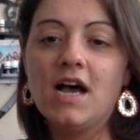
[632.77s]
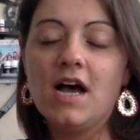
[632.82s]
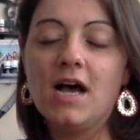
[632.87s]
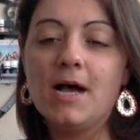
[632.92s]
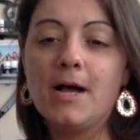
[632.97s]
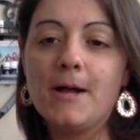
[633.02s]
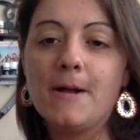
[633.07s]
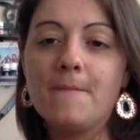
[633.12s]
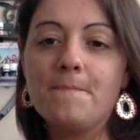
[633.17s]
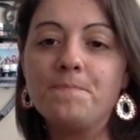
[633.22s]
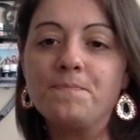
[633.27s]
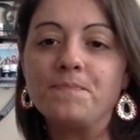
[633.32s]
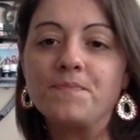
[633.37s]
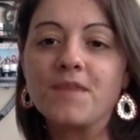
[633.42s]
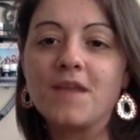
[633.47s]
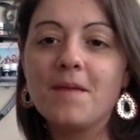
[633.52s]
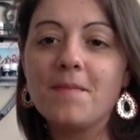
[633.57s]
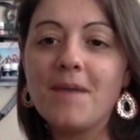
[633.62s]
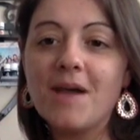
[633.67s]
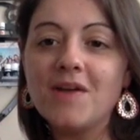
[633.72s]

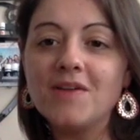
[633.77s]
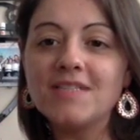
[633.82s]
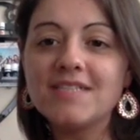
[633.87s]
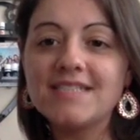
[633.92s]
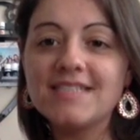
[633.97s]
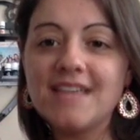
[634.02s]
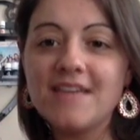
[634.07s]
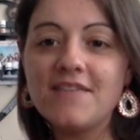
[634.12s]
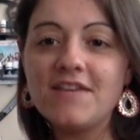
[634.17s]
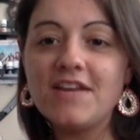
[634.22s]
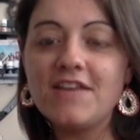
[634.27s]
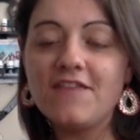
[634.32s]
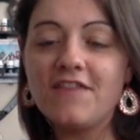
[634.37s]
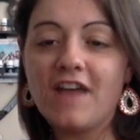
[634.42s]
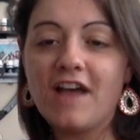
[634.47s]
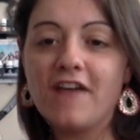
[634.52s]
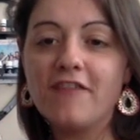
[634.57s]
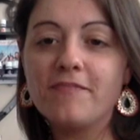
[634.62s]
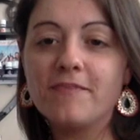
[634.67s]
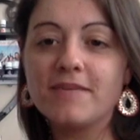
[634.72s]
About 75%
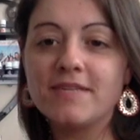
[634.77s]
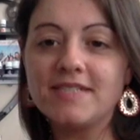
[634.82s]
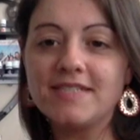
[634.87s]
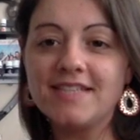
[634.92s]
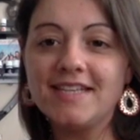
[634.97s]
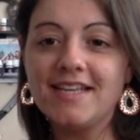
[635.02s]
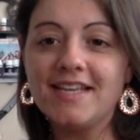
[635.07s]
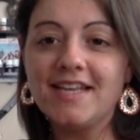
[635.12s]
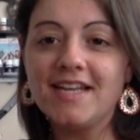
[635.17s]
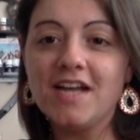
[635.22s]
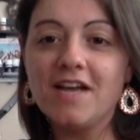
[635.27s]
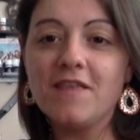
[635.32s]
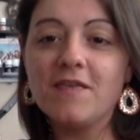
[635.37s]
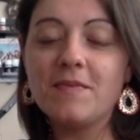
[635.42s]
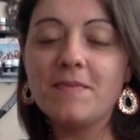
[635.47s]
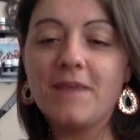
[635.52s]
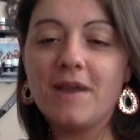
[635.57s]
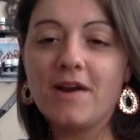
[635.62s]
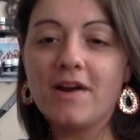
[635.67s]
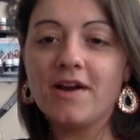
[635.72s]
of
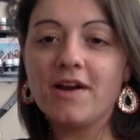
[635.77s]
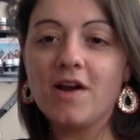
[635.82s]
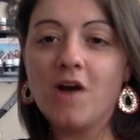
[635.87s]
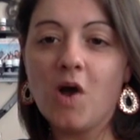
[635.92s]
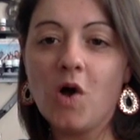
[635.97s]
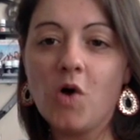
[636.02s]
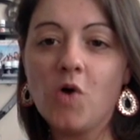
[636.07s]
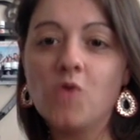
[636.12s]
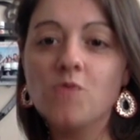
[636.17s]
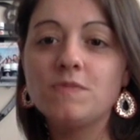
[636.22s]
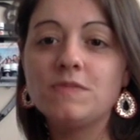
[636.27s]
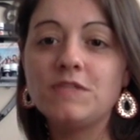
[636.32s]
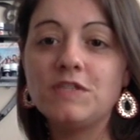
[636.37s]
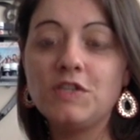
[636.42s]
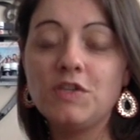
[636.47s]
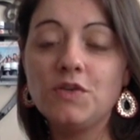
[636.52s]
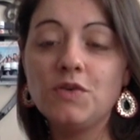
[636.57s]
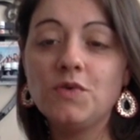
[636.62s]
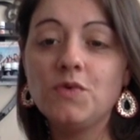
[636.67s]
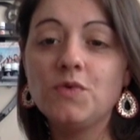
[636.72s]
American homes
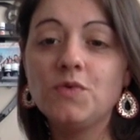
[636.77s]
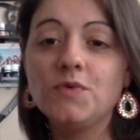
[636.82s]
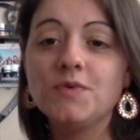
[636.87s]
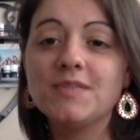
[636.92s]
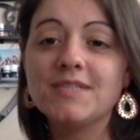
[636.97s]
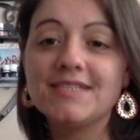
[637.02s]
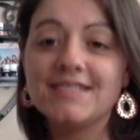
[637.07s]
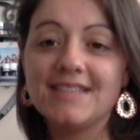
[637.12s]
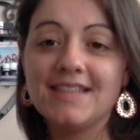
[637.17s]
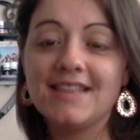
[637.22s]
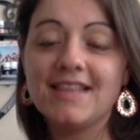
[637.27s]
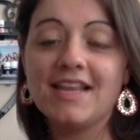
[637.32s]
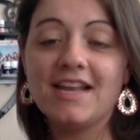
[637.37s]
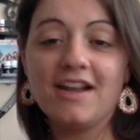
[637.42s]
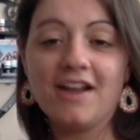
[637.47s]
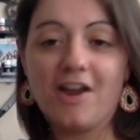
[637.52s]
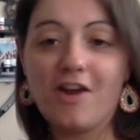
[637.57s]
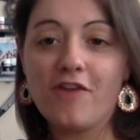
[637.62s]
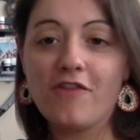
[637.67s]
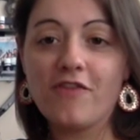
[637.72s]
use
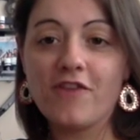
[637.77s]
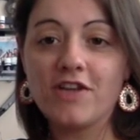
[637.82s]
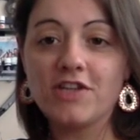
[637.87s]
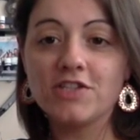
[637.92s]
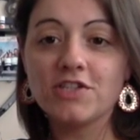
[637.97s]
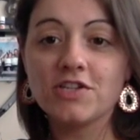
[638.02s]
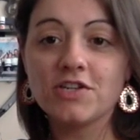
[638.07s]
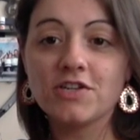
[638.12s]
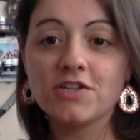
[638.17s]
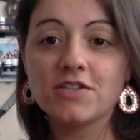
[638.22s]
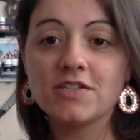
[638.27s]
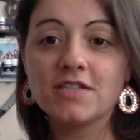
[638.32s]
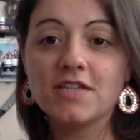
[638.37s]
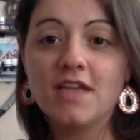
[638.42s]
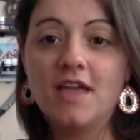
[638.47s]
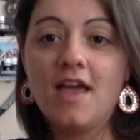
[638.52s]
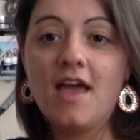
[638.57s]
synthetic air fresheners.